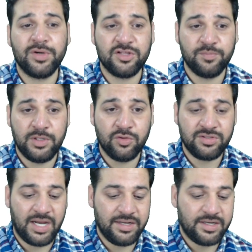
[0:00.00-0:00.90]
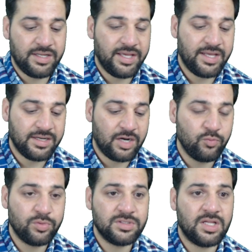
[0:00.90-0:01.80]
is below standard, here
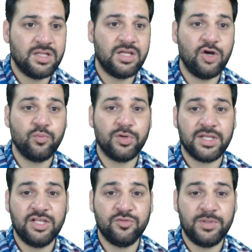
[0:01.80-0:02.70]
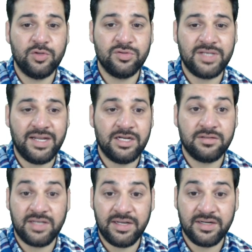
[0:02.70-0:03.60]
output the output is below
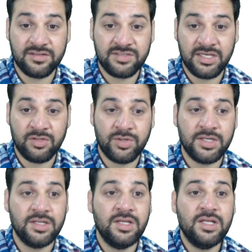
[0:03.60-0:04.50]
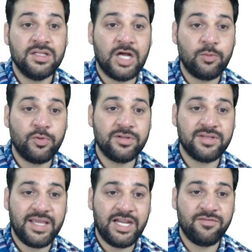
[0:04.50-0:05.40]
standard. Standard is 10 unit, the output
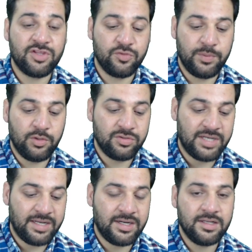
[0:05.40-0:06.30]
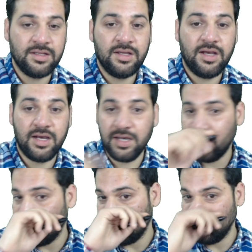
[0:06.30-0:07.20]
is 8, which is below standard.
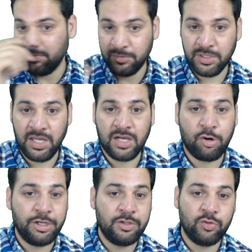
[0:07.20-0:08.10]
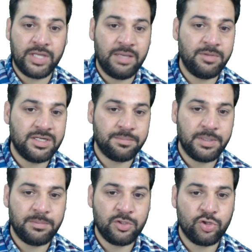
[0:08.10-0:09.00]
According to time rate, the
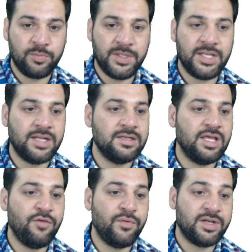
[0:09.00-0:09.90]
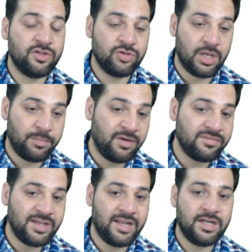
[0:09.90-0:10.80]
payment should be done. If it is
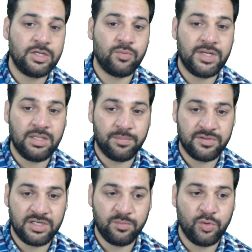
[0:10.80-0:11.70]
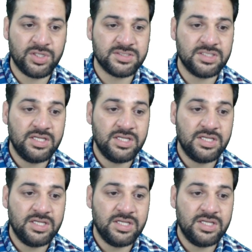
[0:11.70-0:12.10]
above standard, 20% bonus.